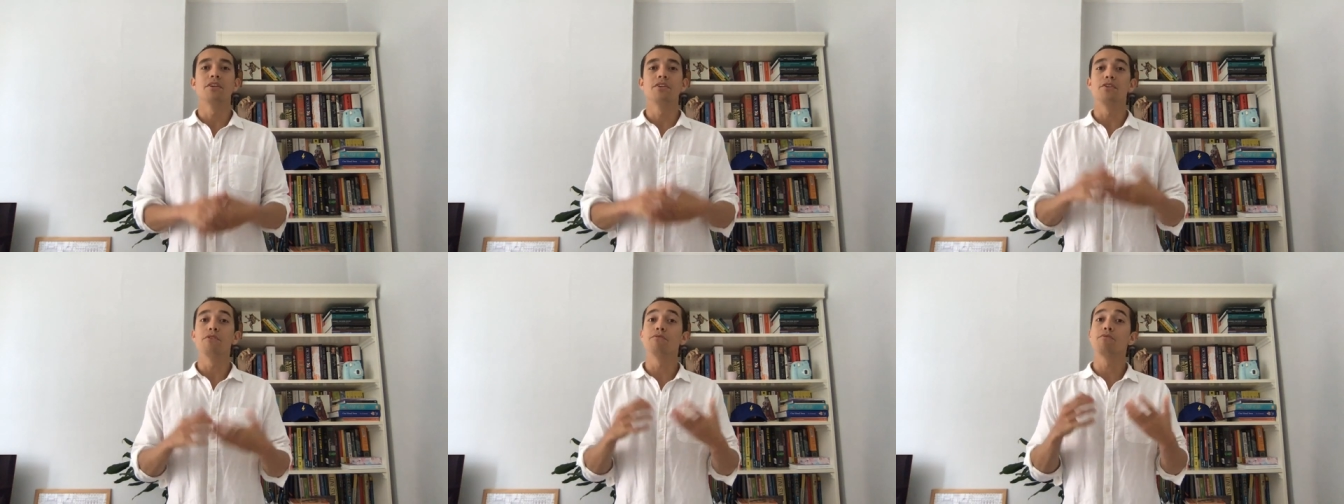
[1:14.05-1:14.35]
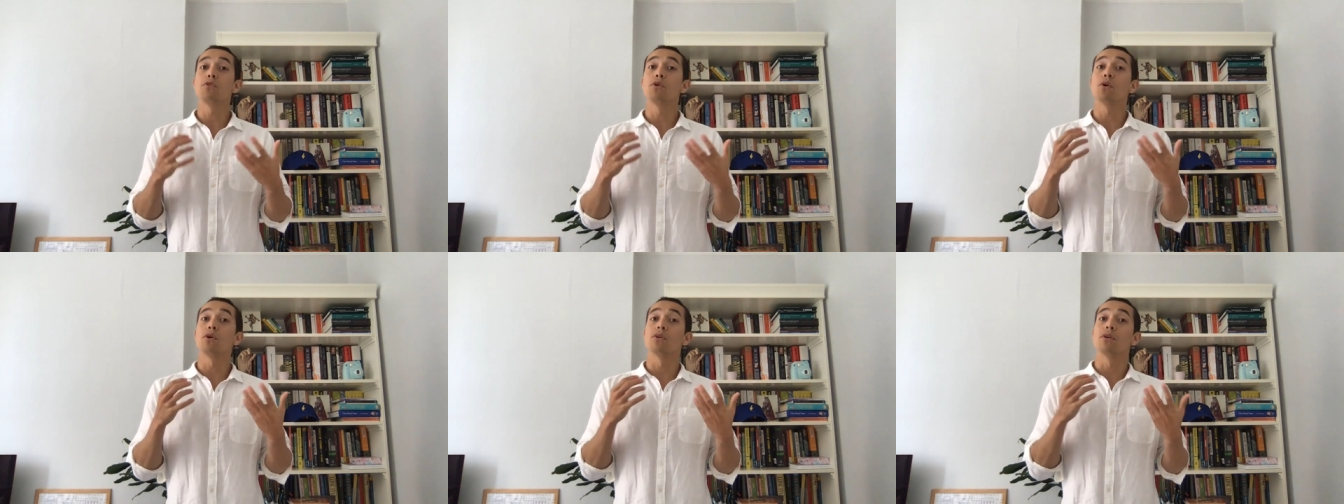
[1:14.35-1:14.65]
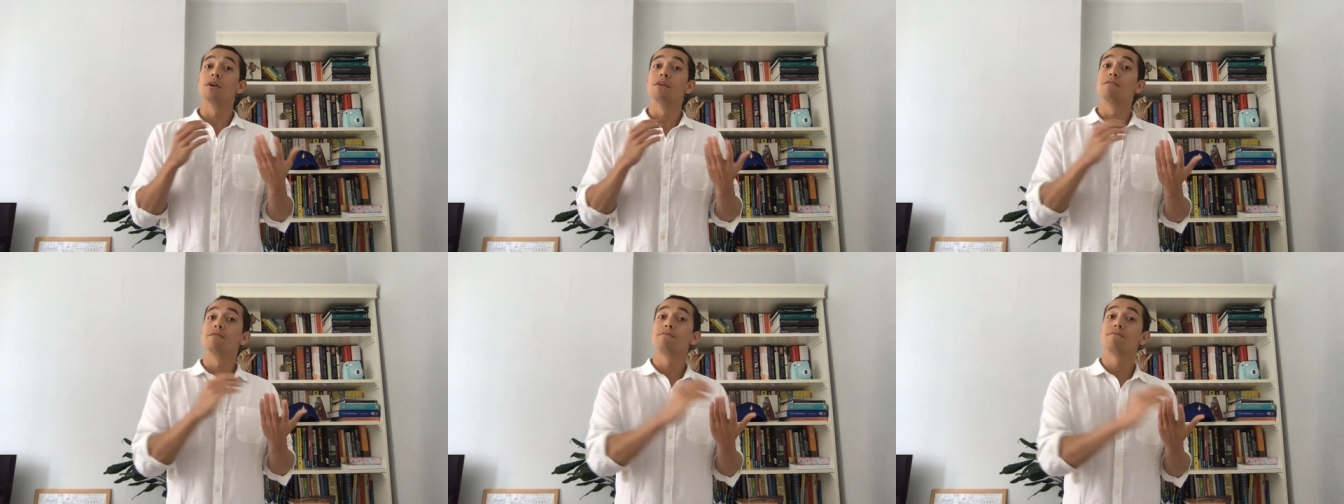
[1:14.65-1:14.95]
You've got
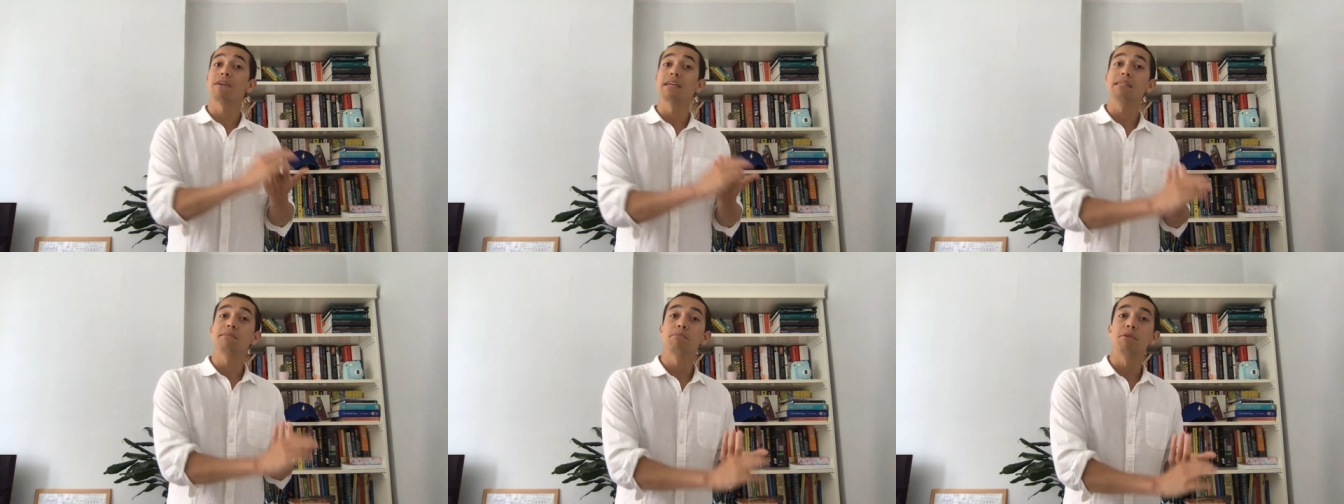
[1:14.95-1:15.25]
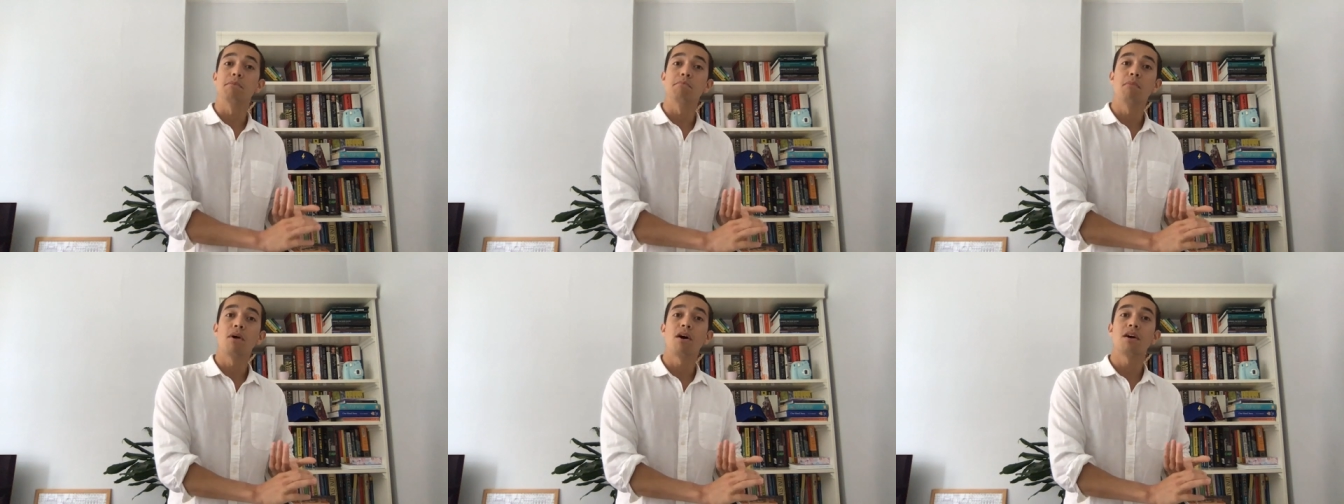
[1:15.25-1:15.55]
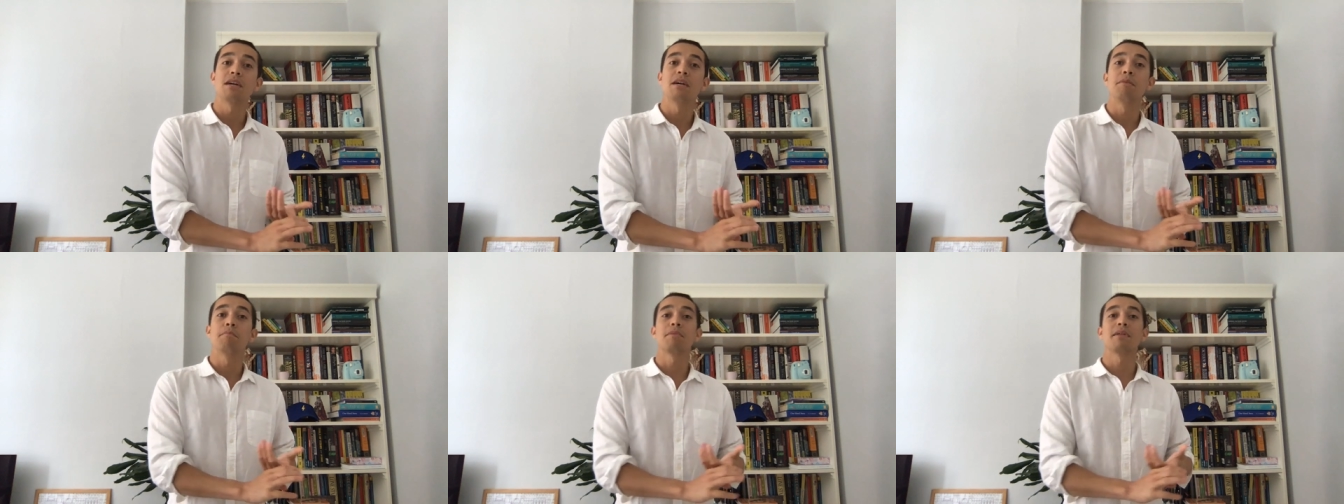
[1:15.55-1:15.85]
Facebook
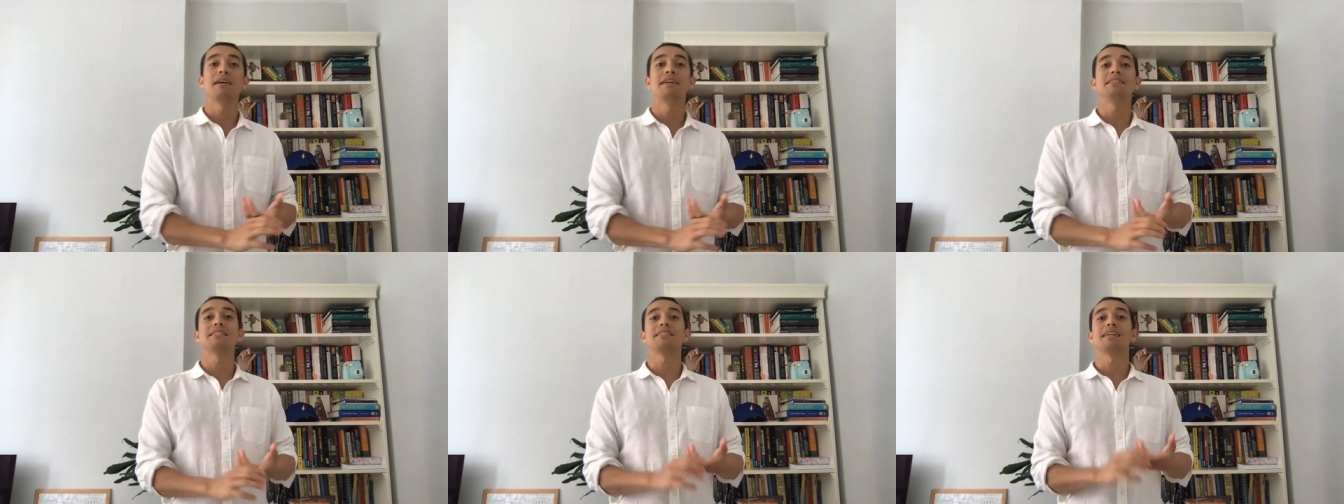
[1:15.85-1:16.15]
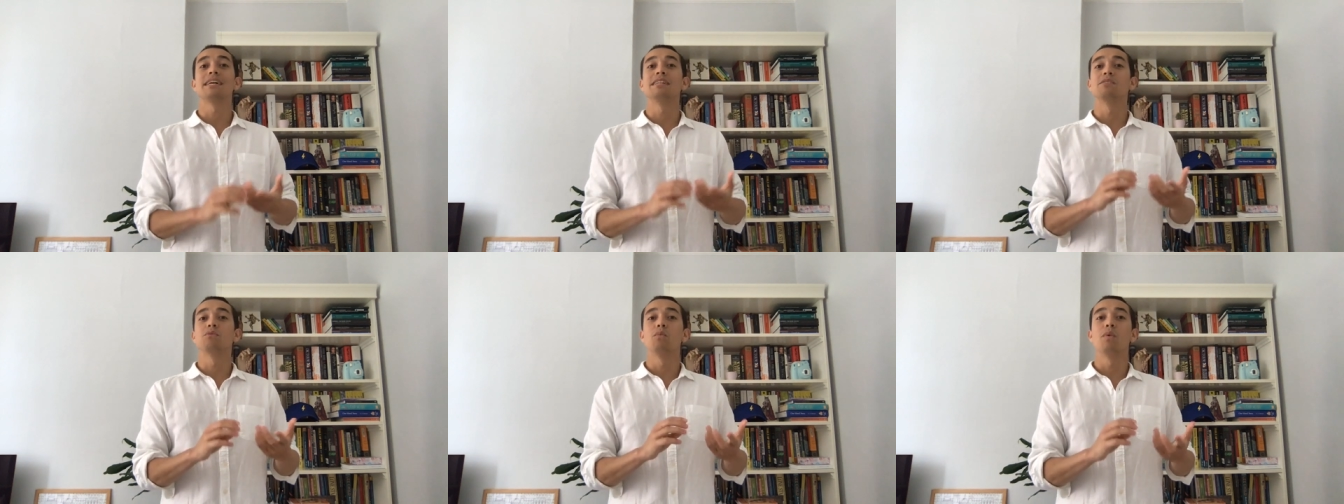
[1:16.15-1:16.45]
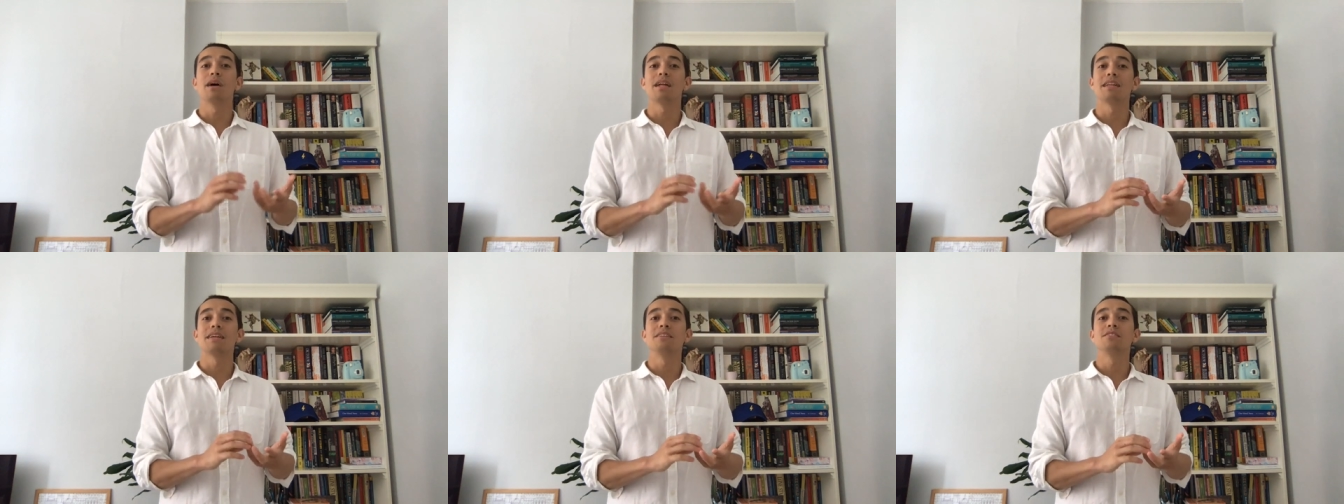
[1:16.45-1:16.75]
Marketplace as
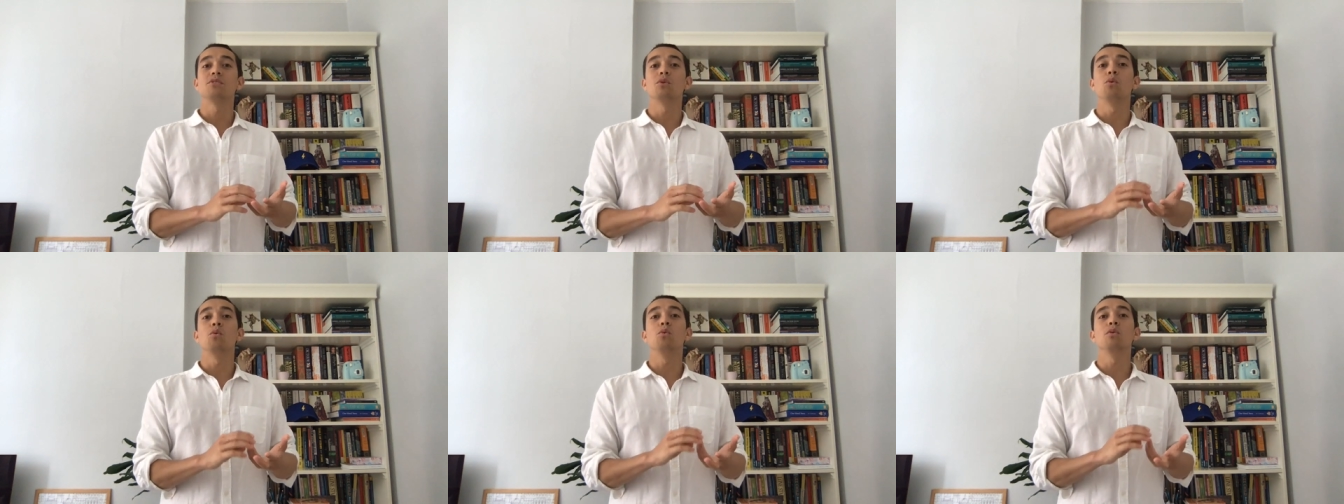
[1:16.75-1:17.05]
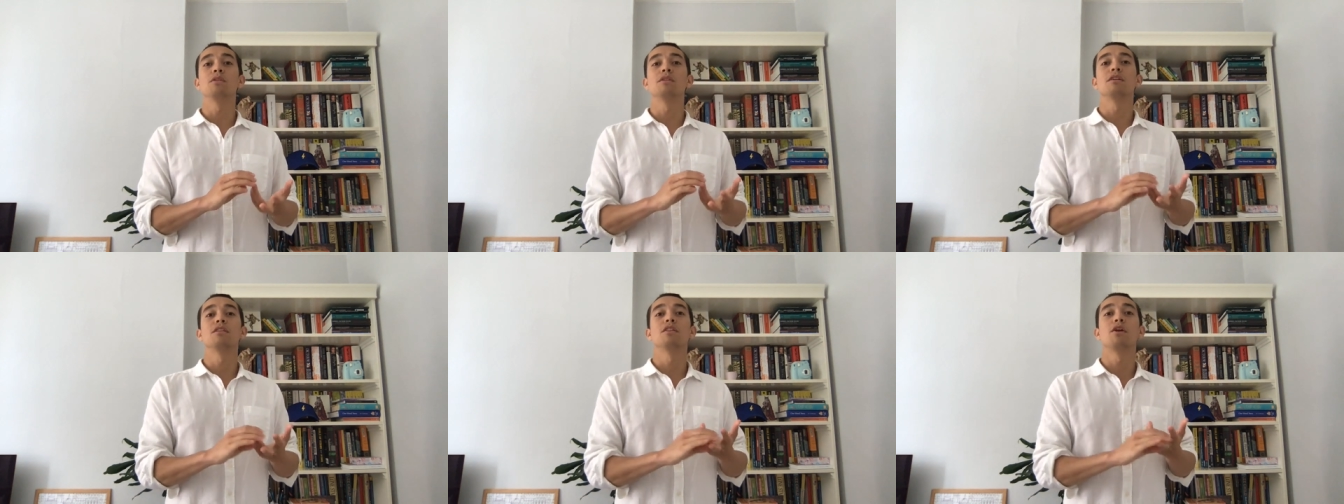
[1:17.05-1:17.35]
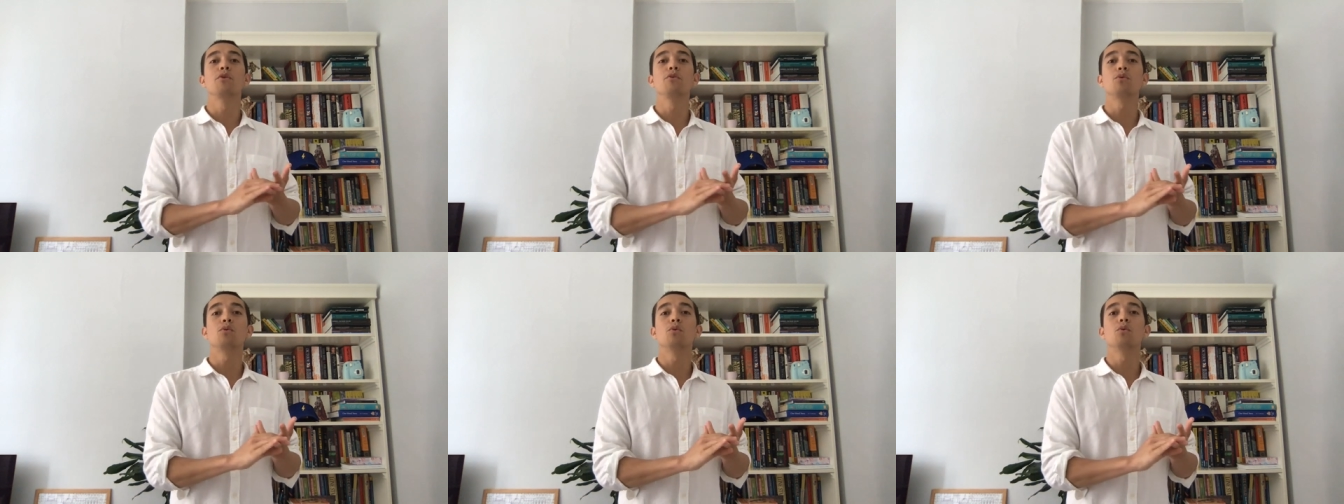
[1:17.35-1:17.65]
well as all the
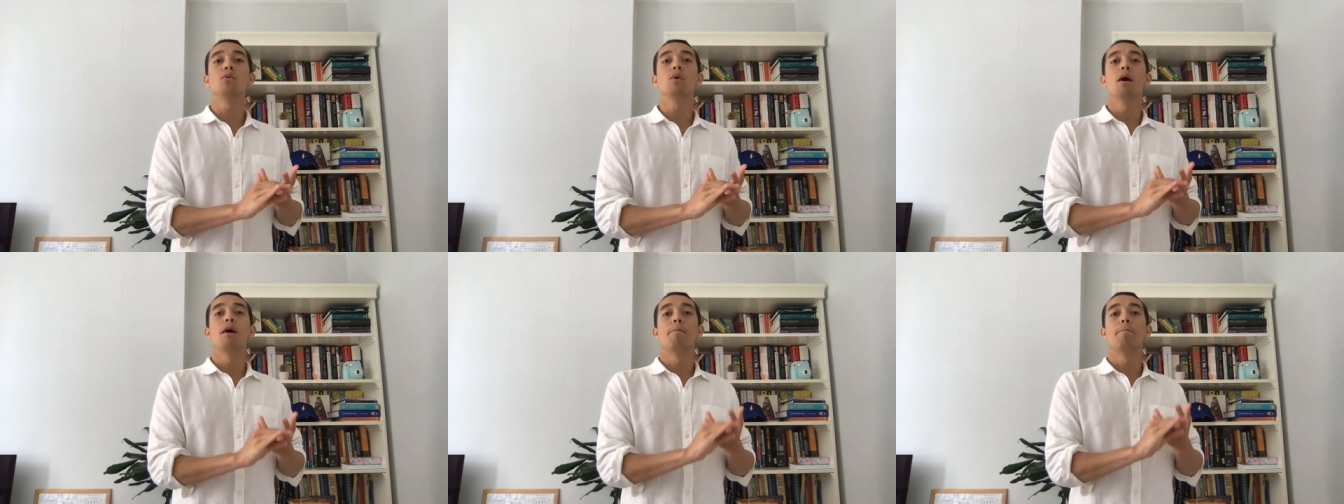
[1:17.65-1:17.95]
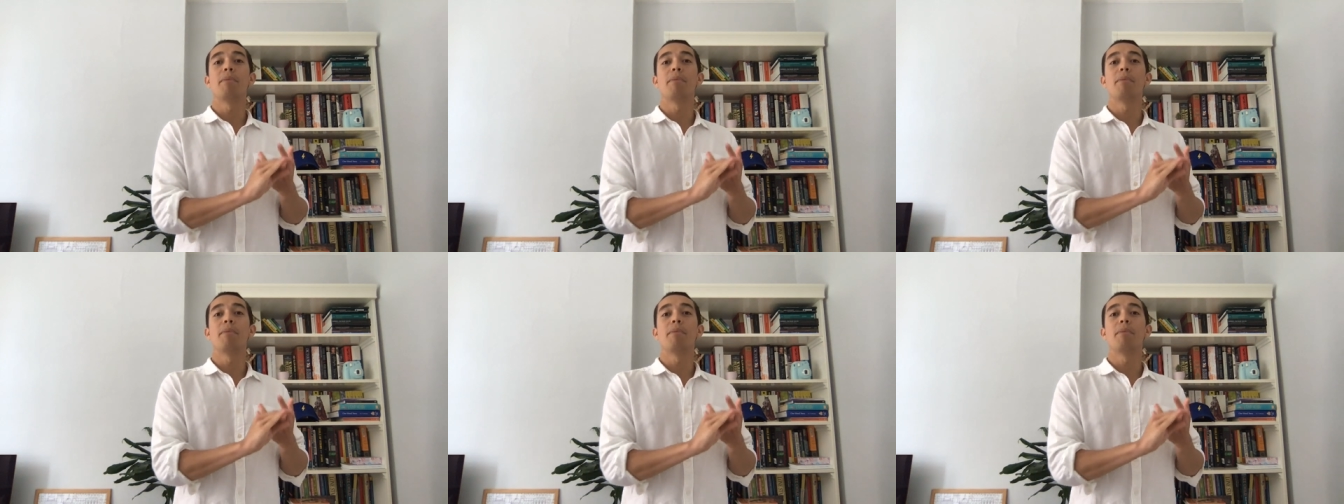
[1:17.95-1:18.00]
local